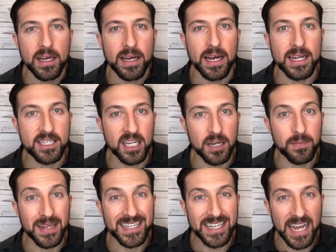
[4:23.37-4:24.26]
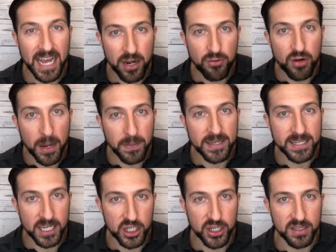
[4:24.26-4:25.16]
That's going to be 10
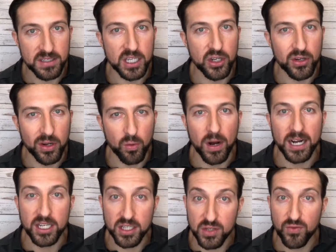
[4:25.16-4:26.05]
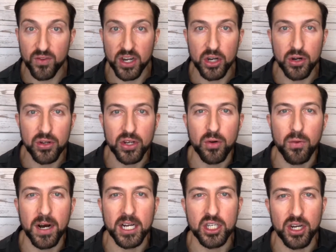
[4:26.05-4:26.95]
repetitions, and you can watch this video. You can
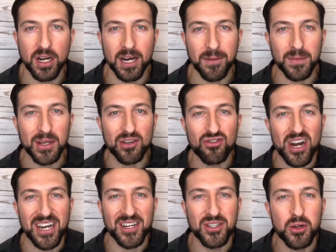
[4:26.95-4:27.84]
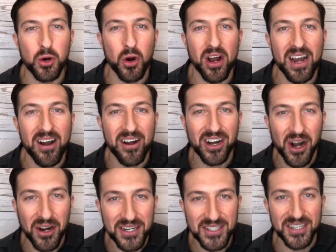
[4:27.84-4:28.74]
watch me trying to score on Eric
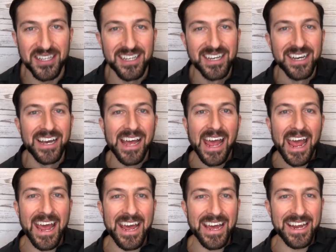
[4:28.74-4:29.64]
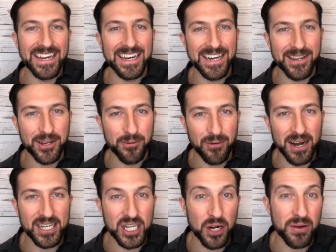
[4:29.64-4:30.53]
Hartzell, and you can
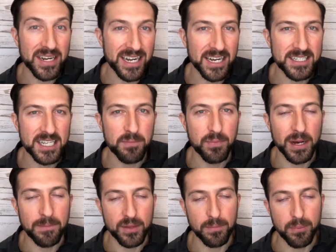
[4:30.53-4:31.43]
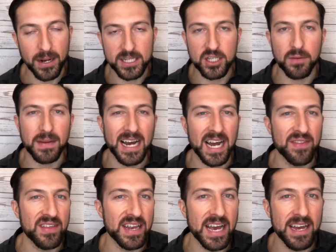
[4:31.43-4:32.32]
watch how he does it. But the pucks are
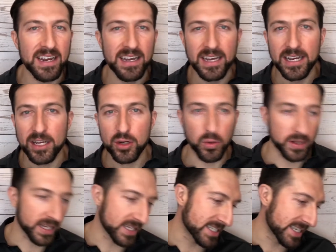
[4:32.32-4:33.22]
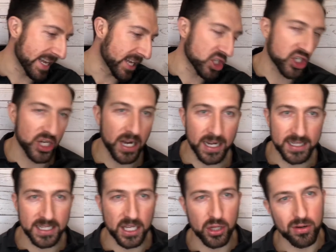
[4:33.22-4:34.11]
behind the net. Goalie gets 10
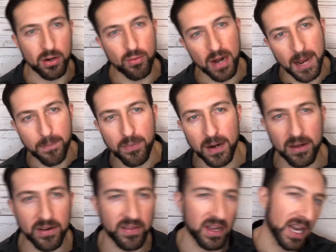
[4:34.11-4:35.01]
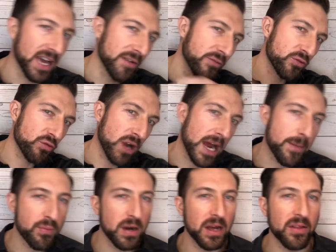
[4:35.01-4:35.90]
shots, either a wrap around on the left,
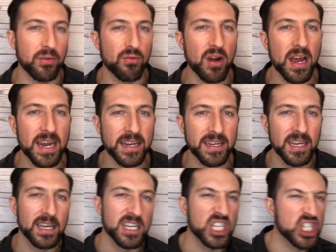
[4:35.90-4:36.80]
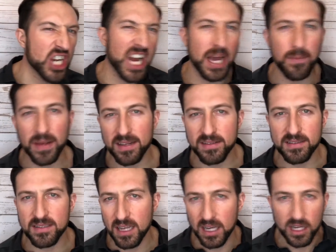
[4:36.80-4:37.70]
wrap around on the right,
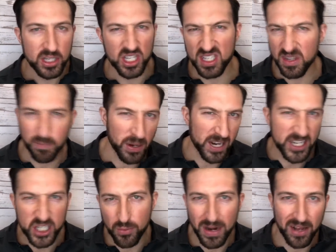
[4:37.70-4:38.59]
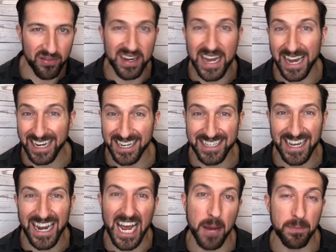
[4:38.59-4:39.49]
jam-ins, just pucks around the net, because
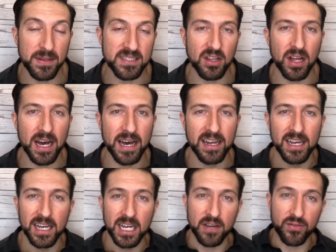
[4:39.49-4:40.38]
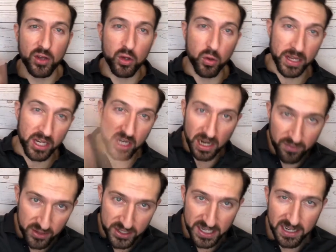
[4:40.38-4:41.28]
that happens a lot. If the goalie
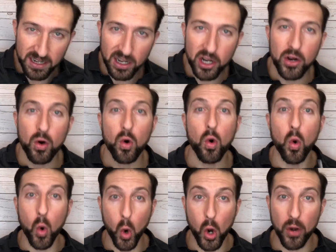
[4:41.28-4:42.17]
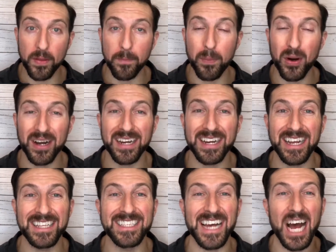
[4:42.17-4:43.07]
covers it, or the puck
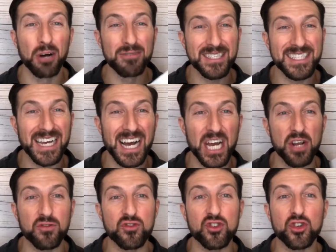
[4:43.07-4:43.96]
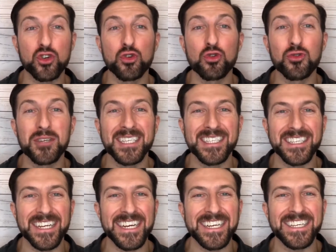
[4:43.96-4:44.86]
gets outside of 2
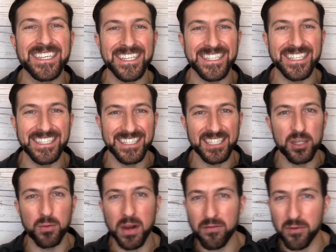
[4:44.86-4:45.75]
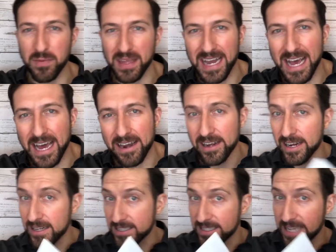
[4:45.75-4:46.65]
stick distances away from the net,
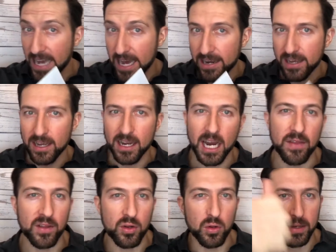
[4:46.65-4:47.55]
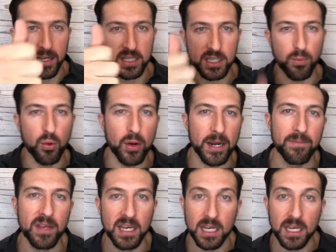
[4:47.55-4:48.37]
it's dead, and the goalie gets a point.